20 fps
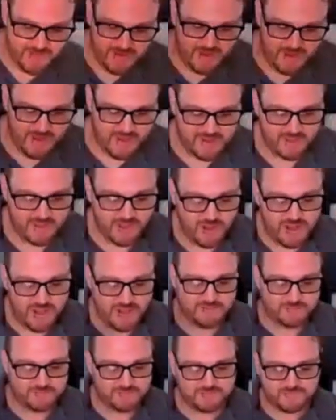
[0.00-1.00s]
And look at,
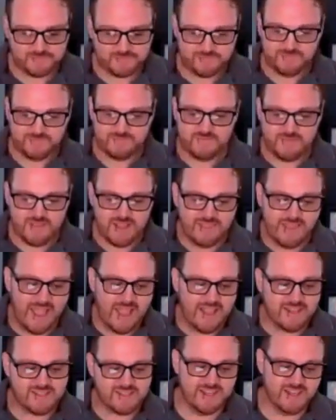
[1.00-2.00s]

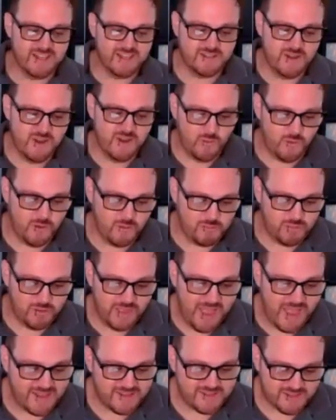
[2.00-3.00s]
lastly, is we're
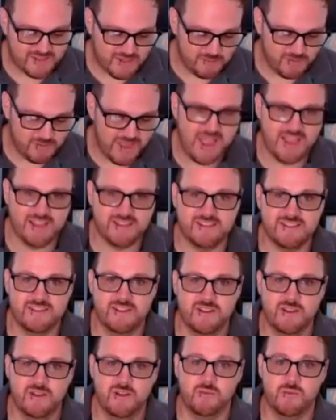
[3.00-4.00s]
blessed to
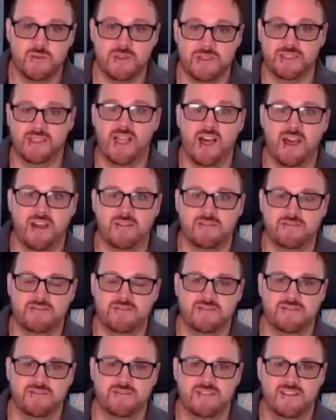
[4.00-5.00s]
bless with love.
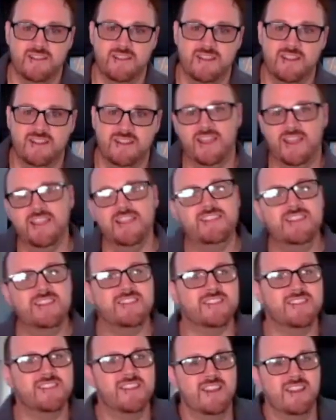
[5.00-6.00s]
Now, this
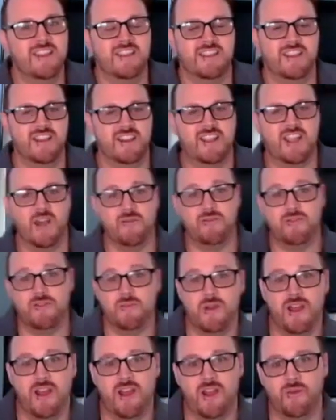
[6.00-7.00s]
is going to come from
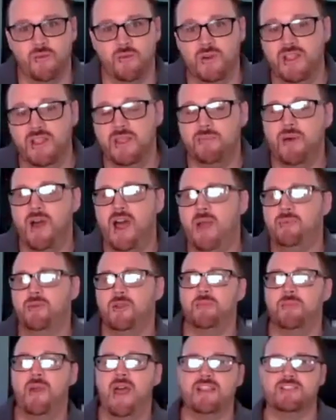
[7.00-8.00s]
a really popular
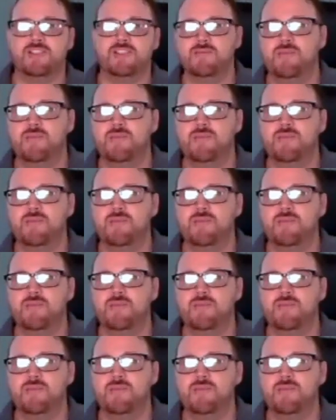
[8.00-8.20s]
passage.